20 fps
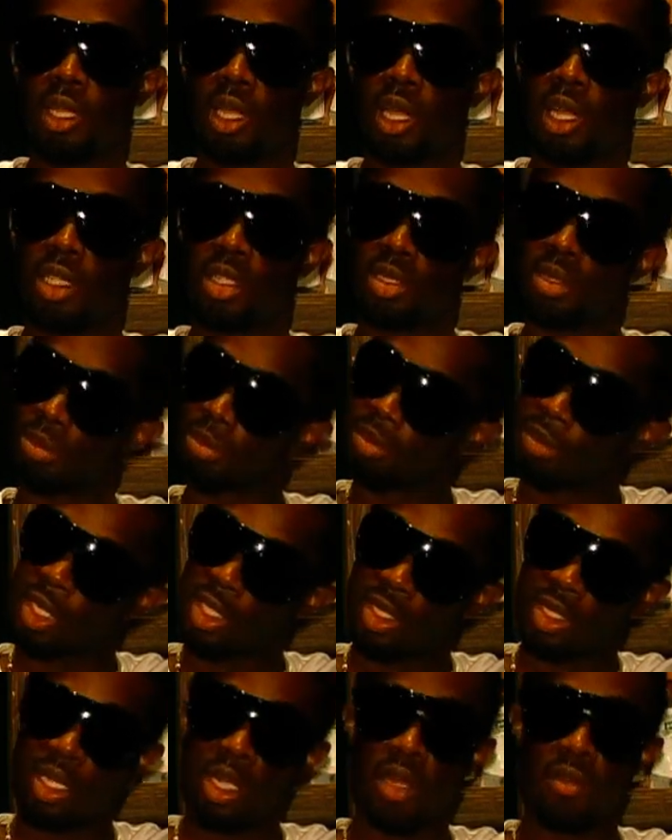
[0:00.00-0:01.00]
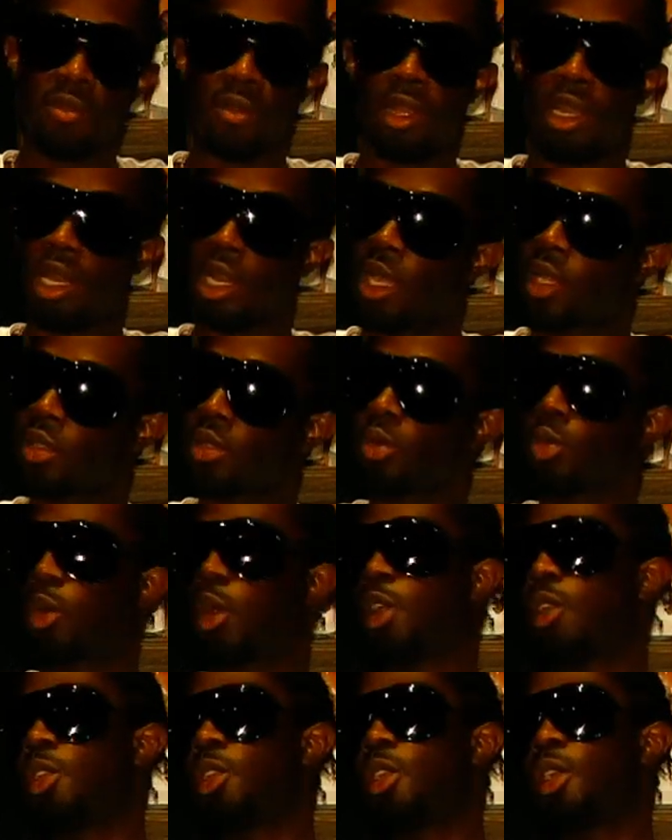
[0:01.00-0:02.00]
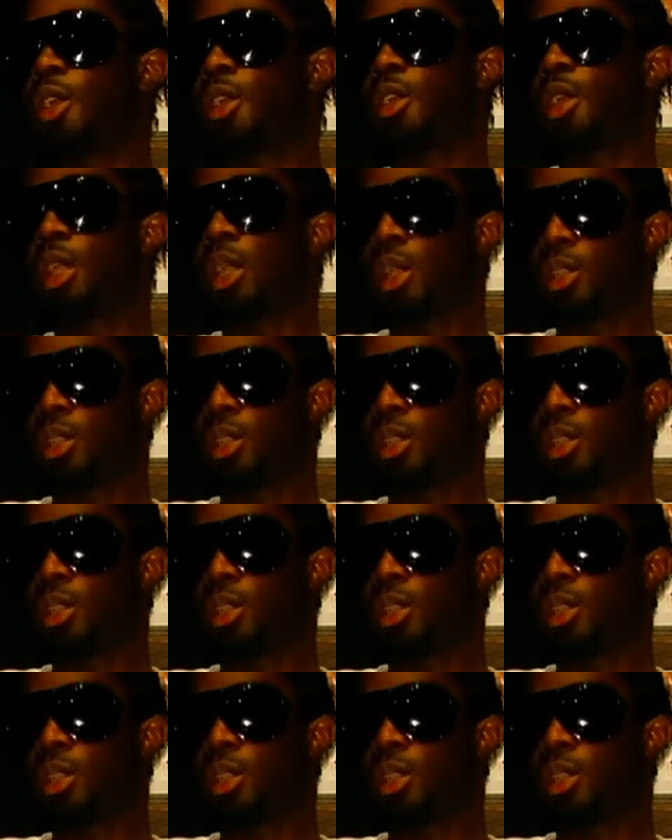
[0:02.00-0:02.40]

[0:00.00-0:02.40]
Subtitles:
Because myself and Ladden were there,